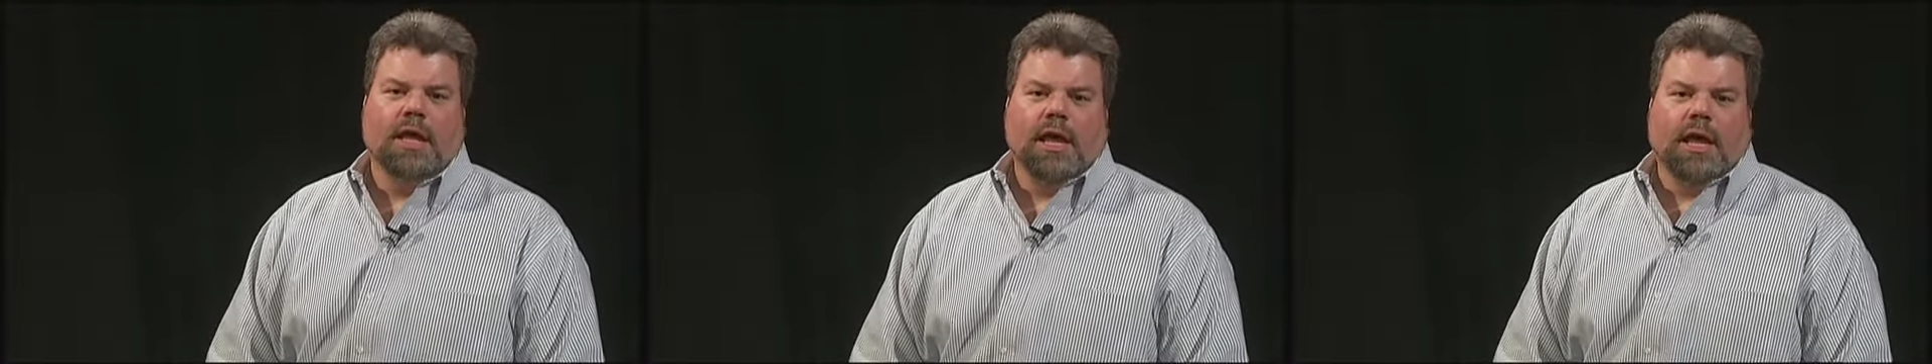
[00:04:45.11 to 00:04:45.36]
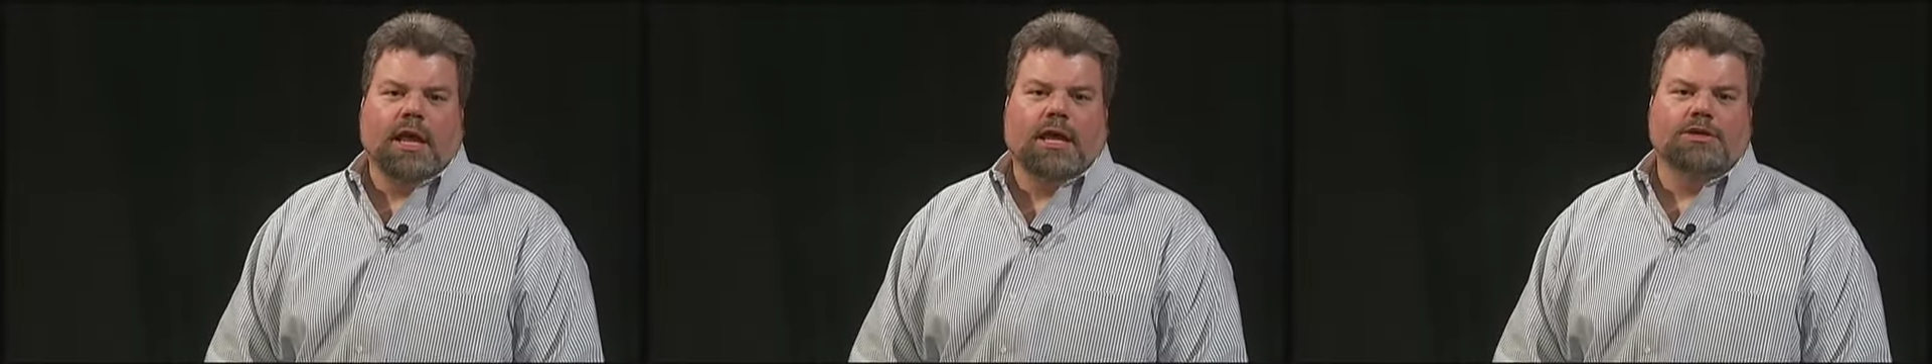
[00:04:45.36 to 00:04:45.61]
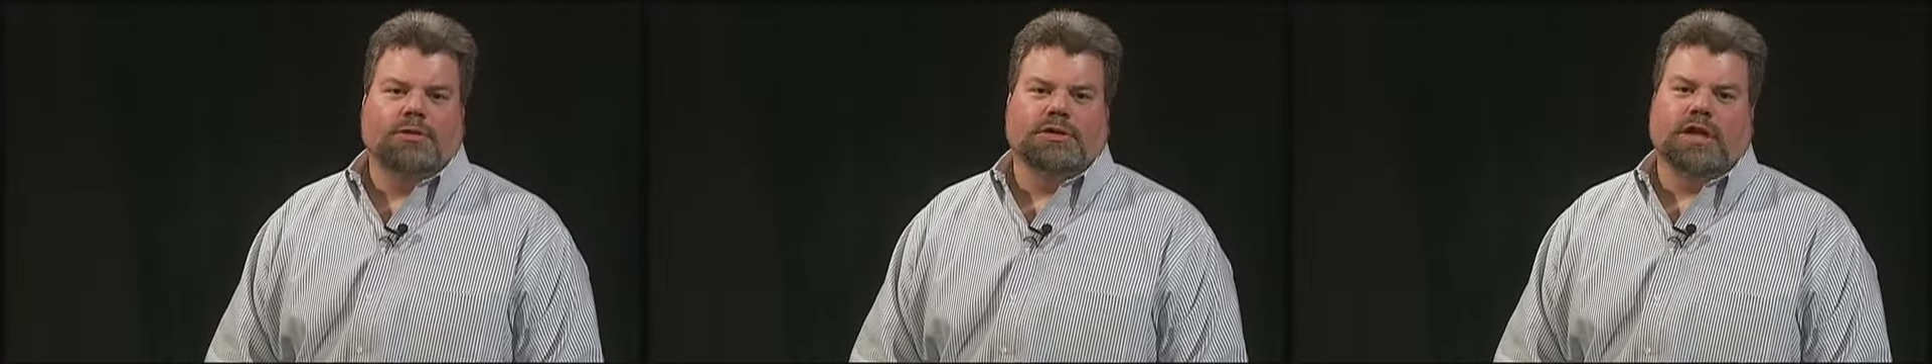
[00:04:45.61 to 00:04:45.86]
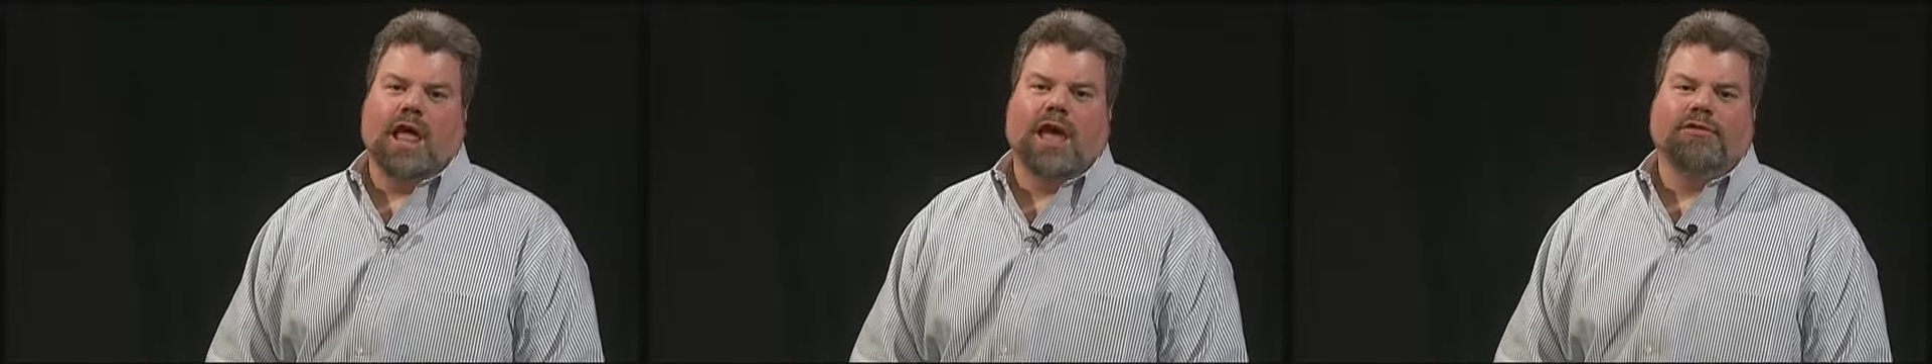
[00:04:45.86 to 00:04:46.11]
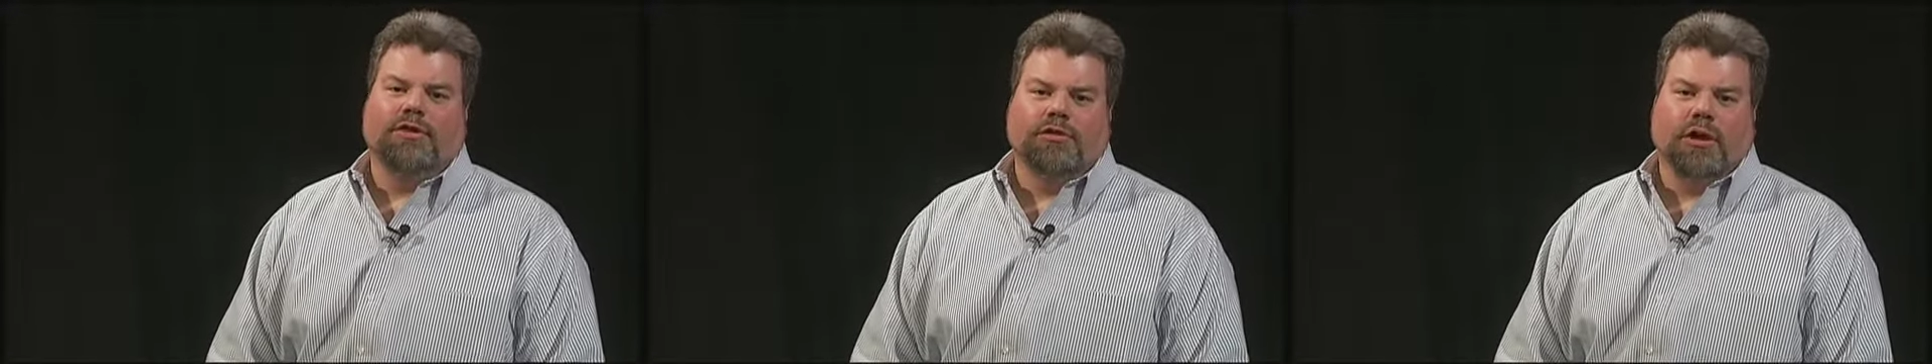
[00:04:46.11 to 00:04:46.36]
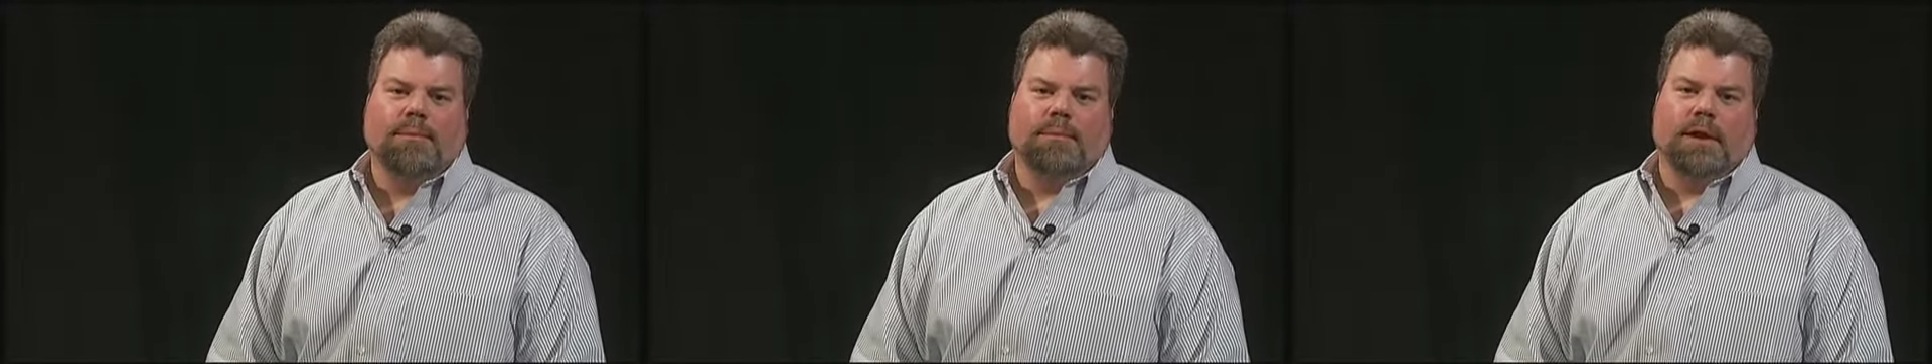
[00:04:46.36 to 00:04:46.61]
His was a life
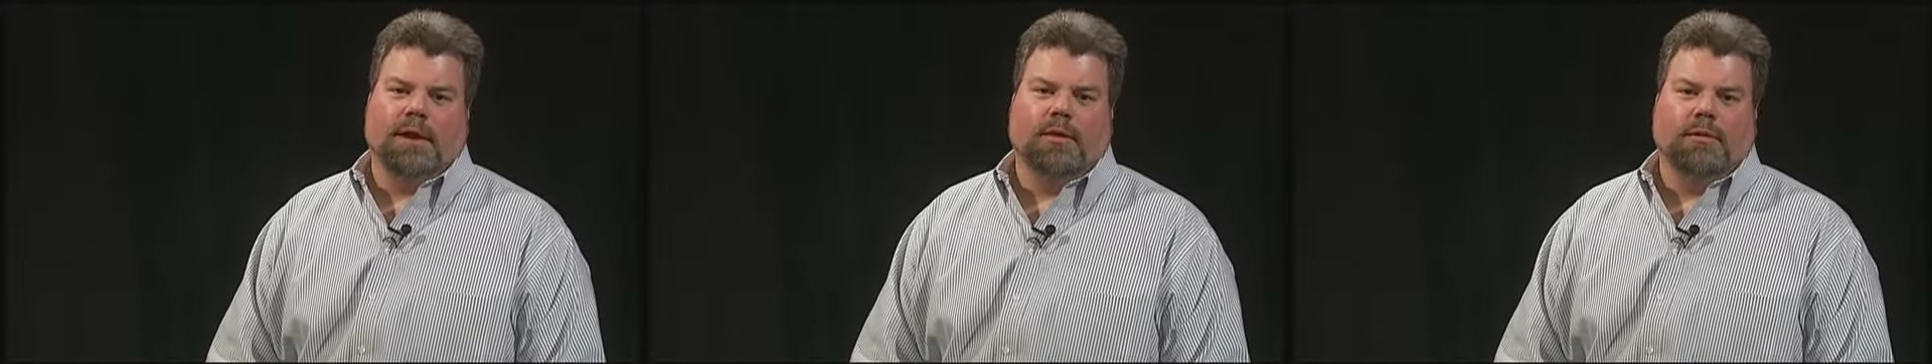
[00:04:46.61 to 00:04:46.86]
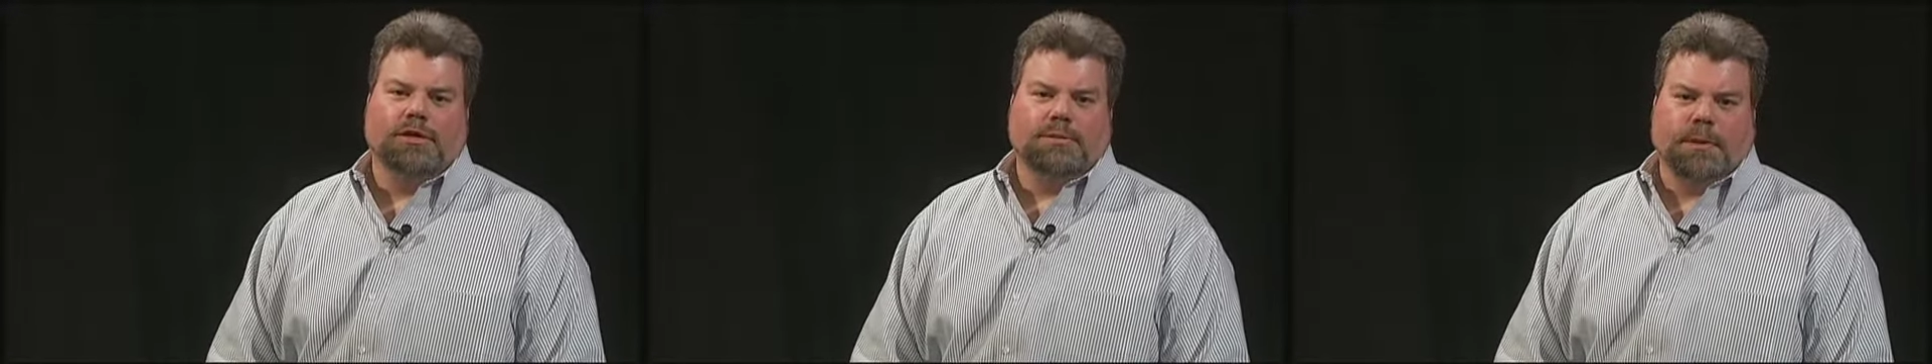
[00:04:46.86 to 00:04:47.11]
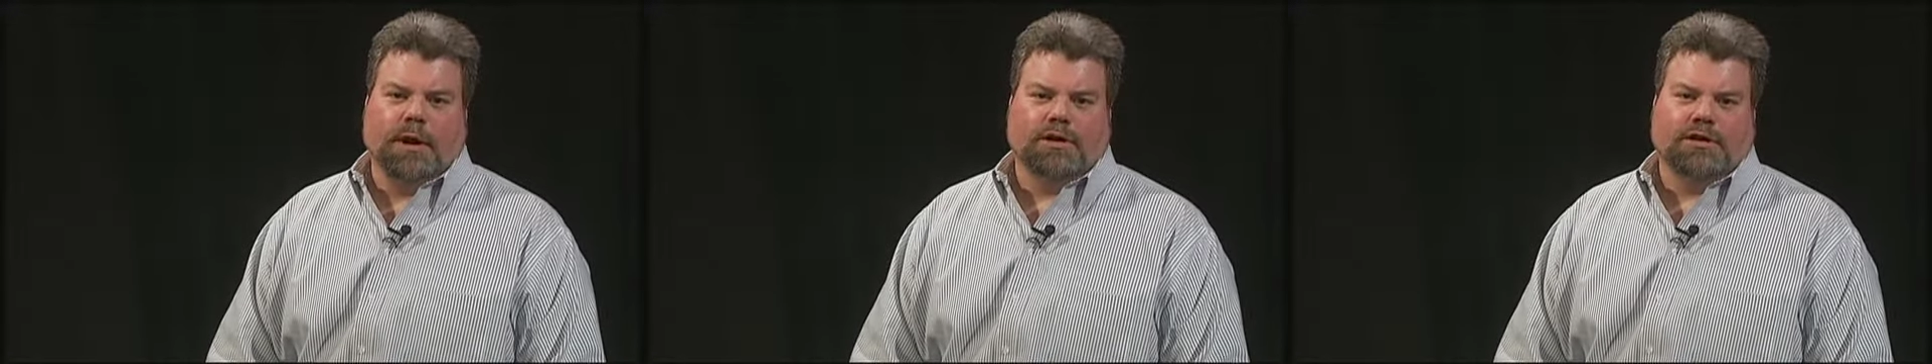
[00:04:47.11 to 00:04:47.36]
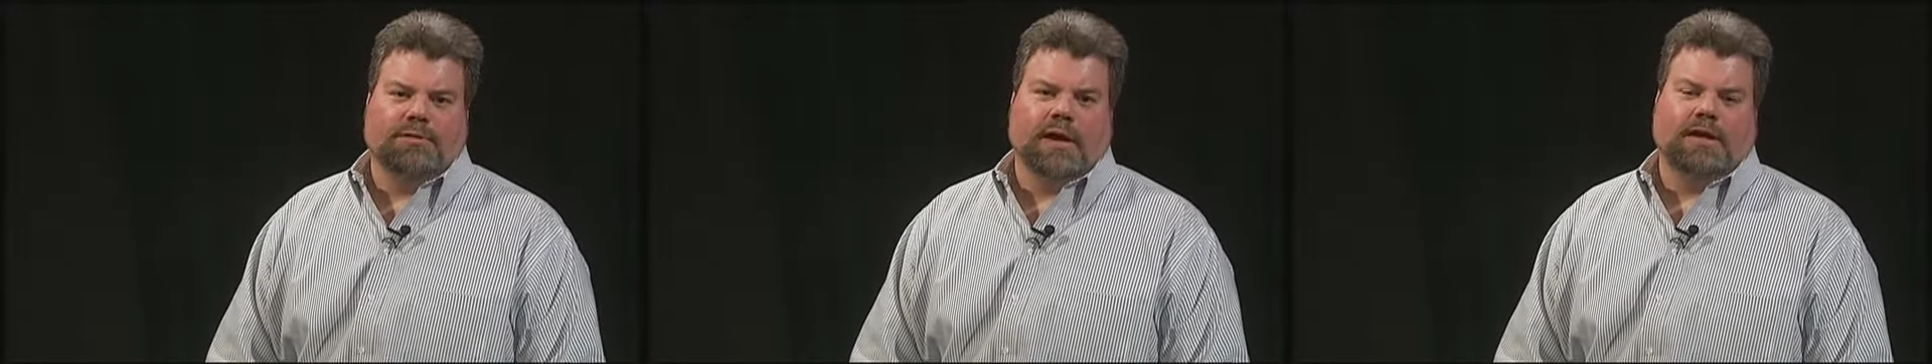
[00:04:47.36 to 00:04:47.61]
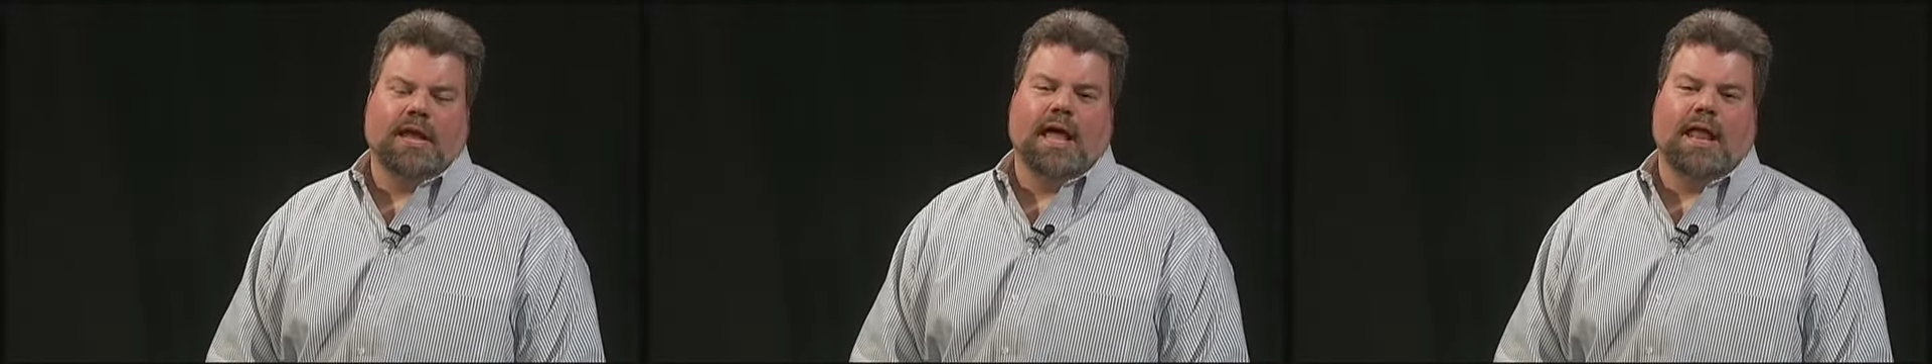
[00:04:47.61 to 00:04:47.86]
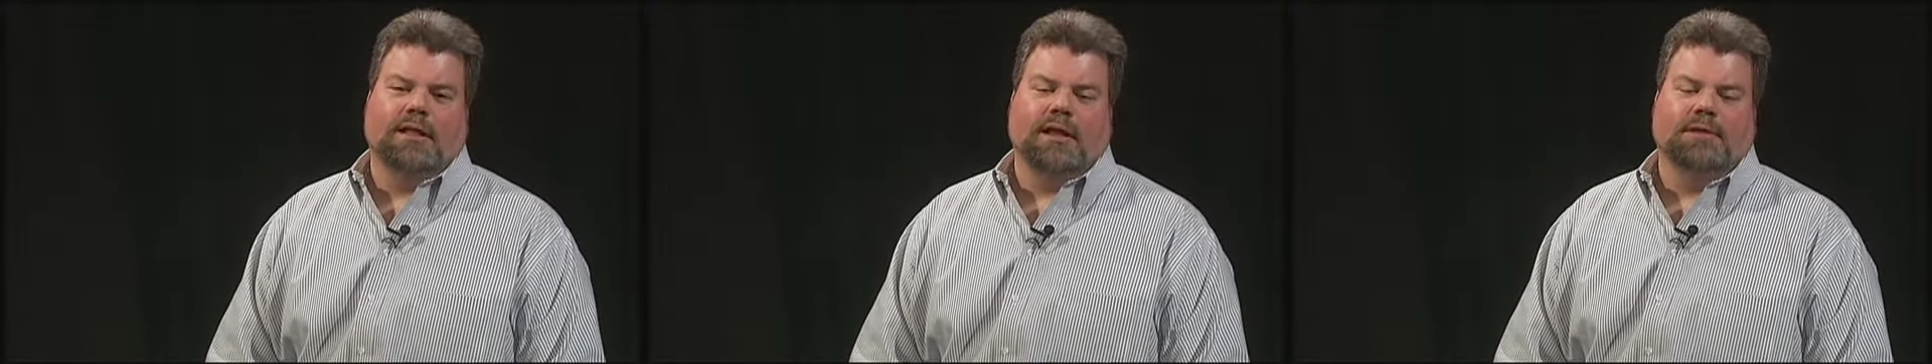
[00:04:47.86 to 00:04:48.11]
dripping with spiritual
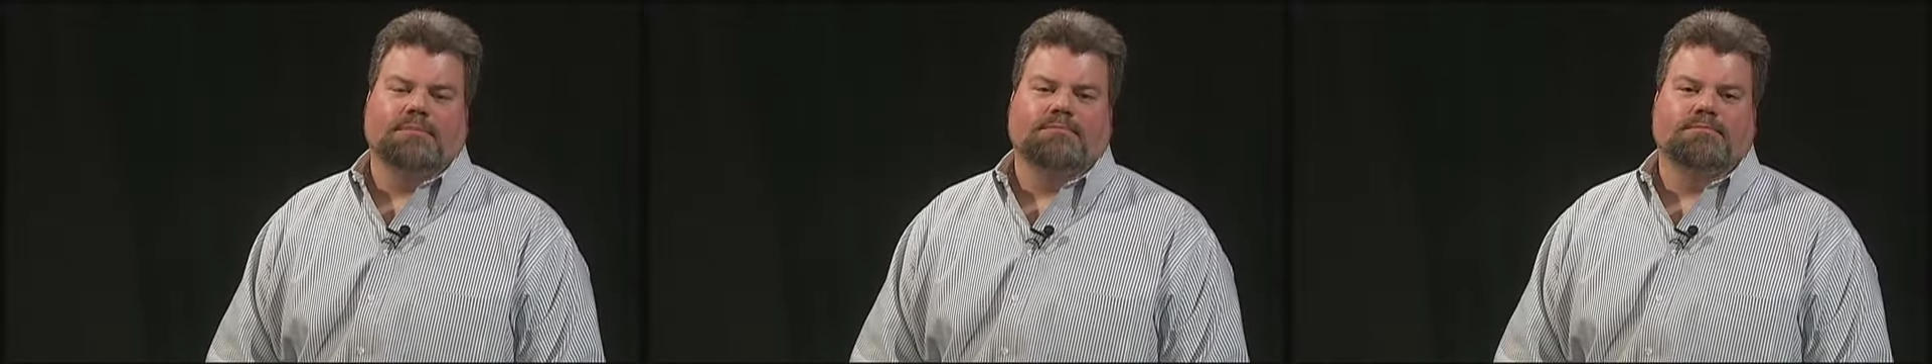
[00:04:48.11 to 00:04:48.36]
vitality.